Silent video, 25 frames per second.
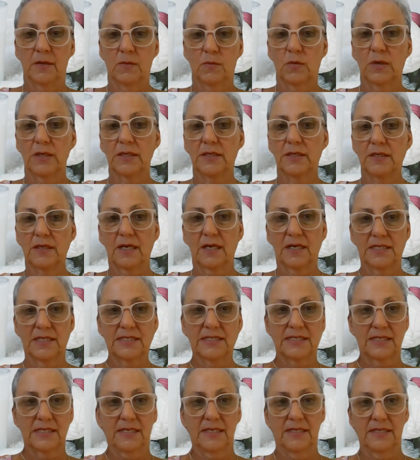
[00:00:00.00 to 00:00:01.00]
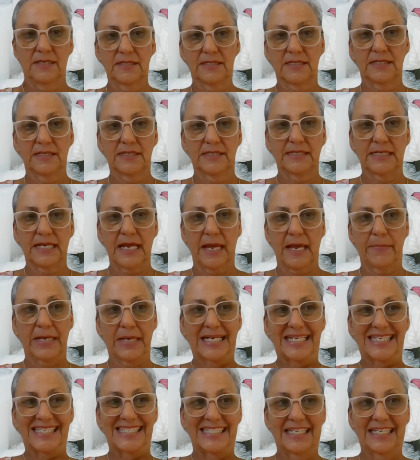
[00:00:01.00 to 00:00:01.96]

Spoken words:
One nice, easy tapping